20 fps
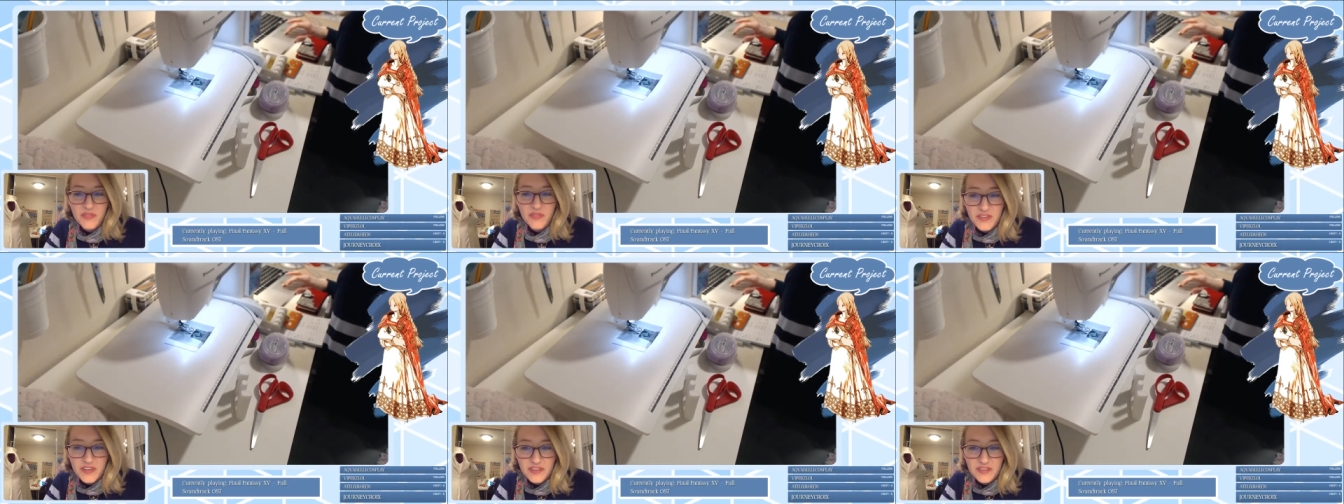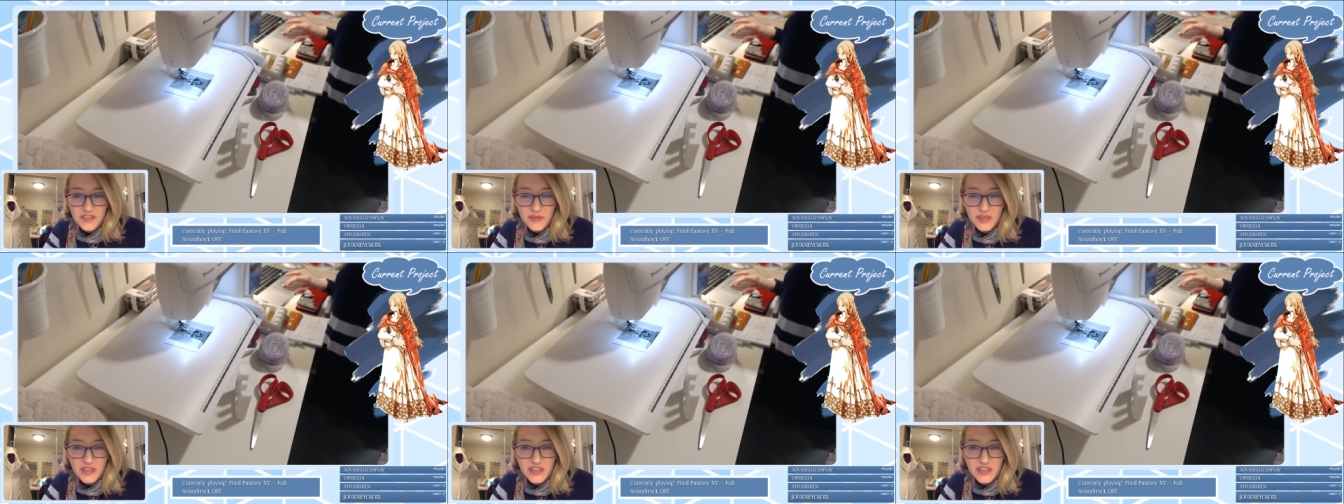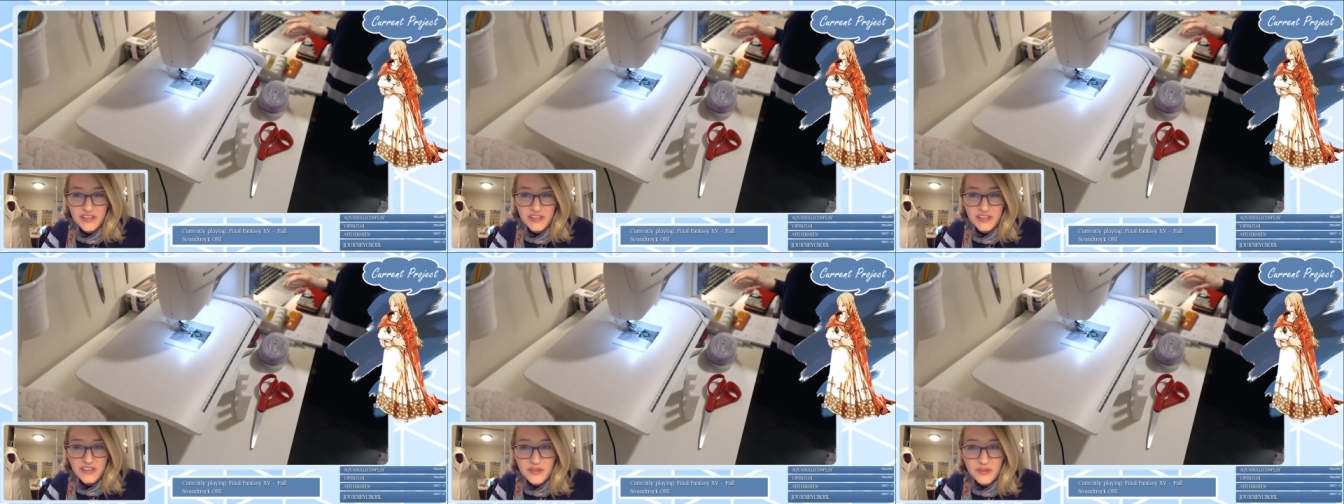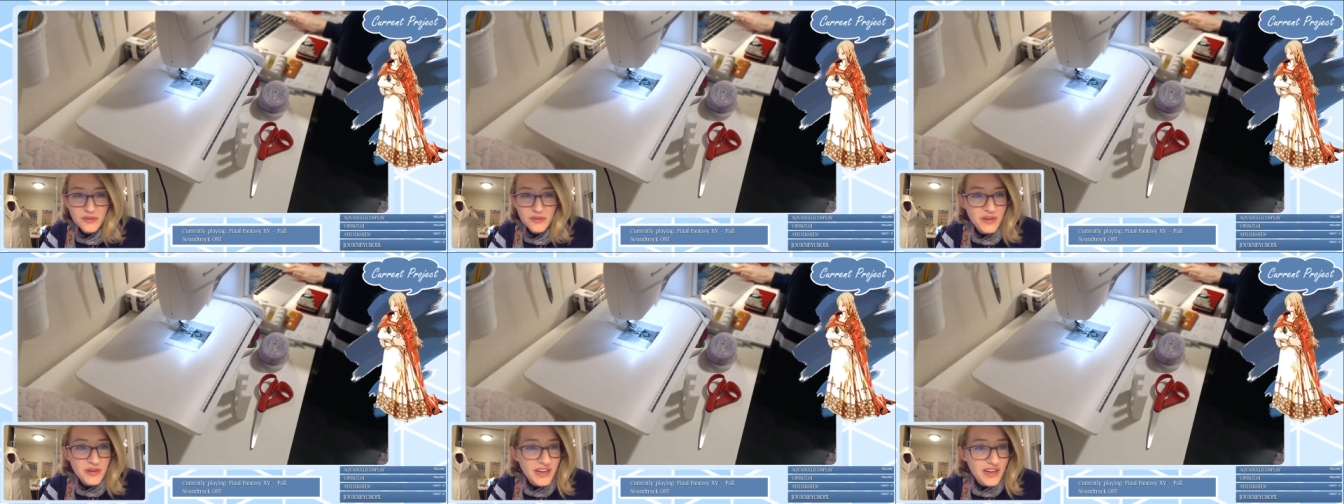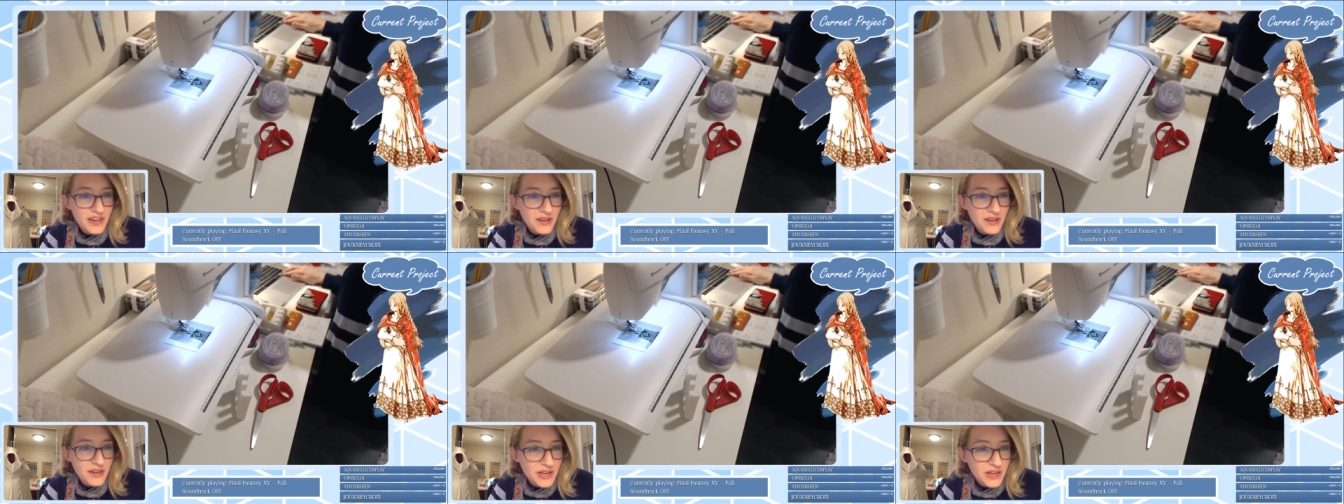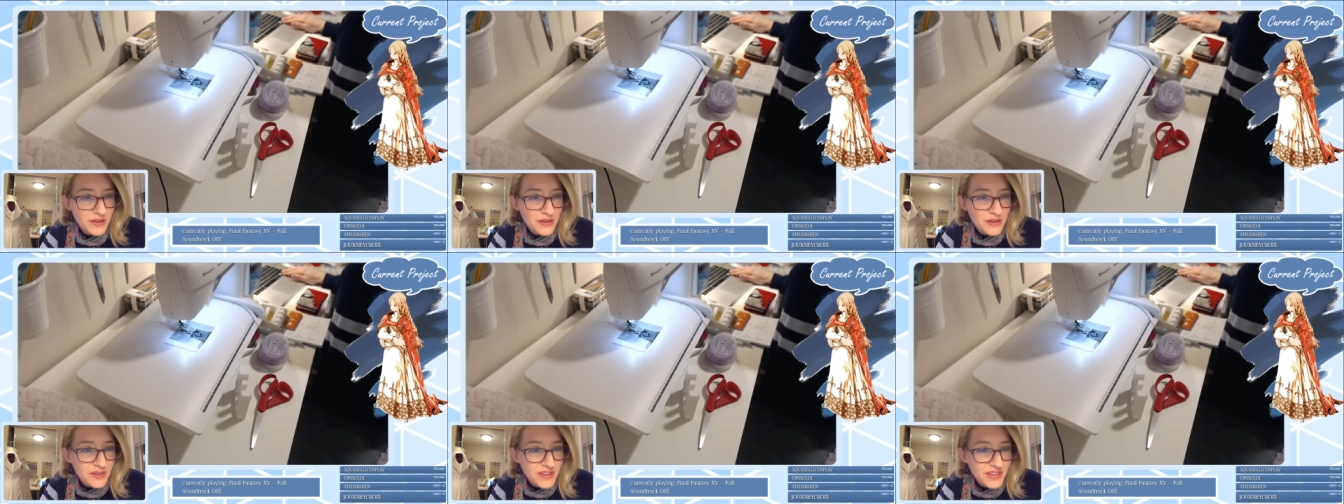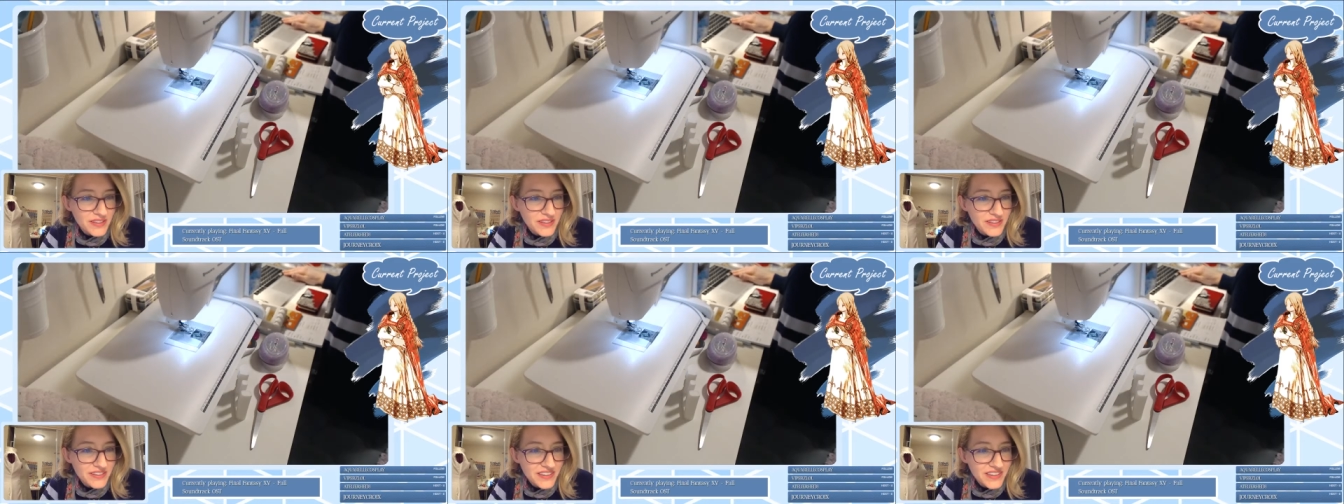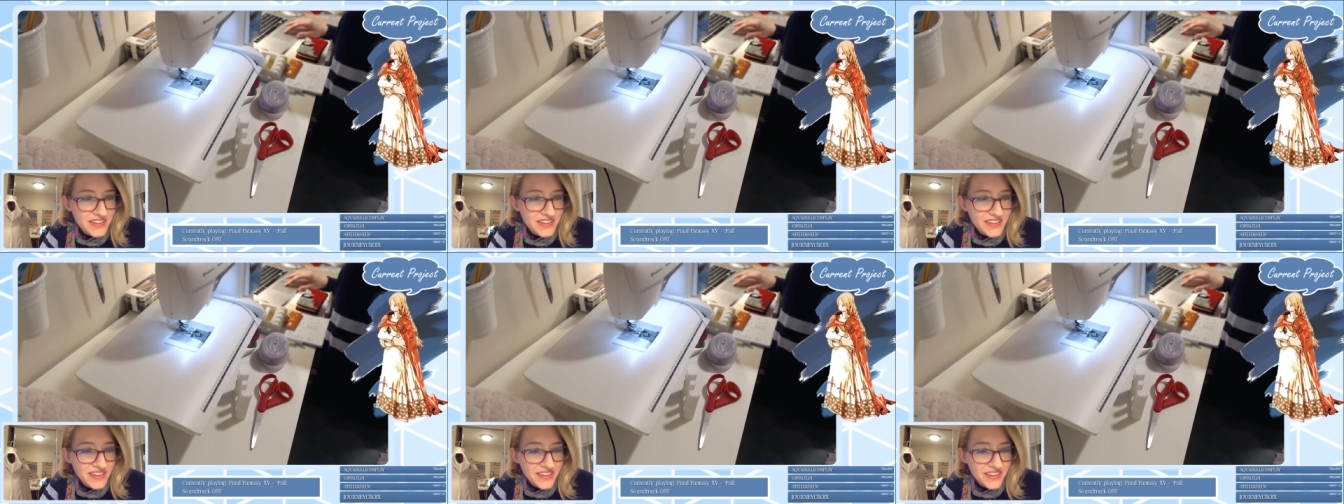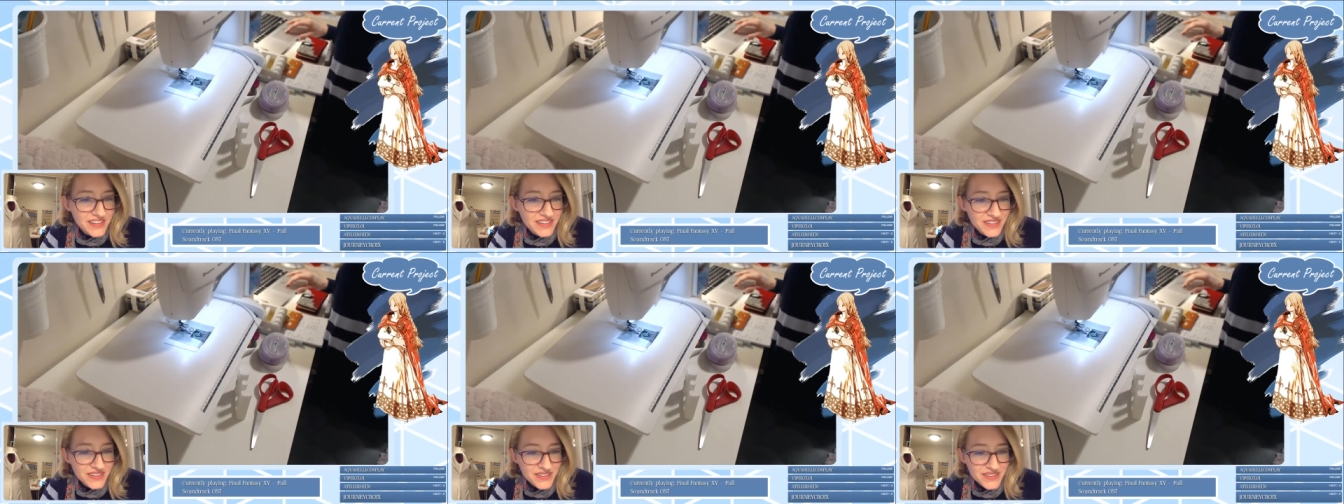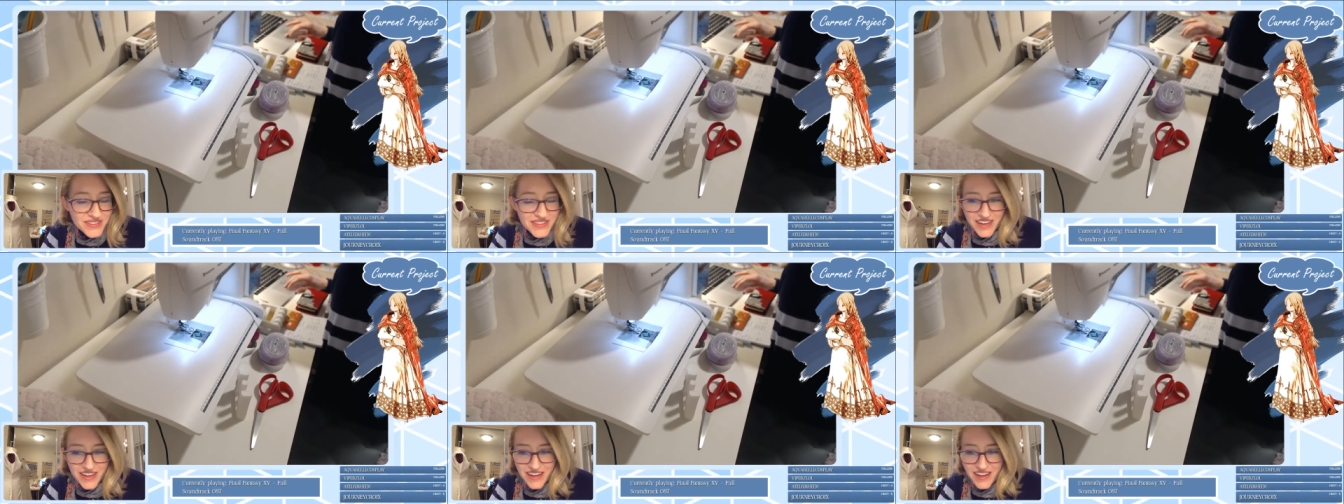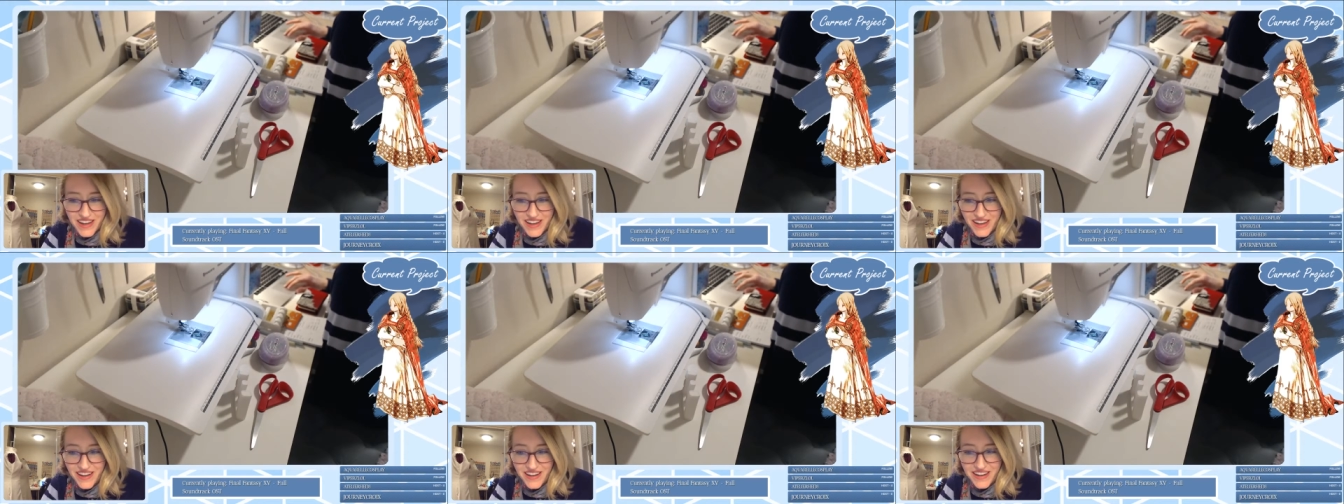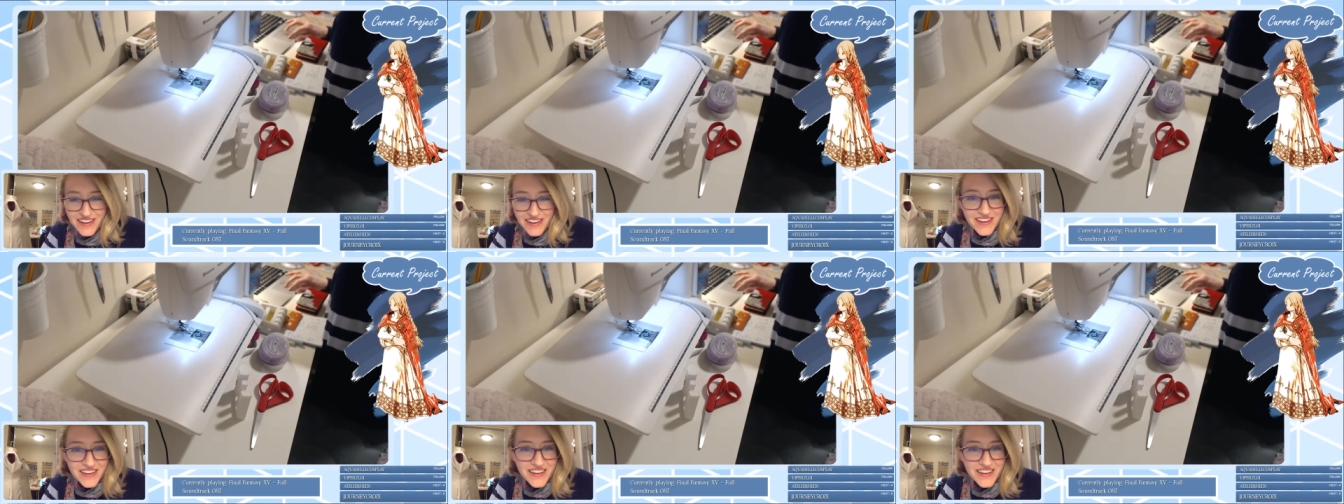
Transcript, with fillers: This we can do. Hang on, my overlay looks like it got a little sad.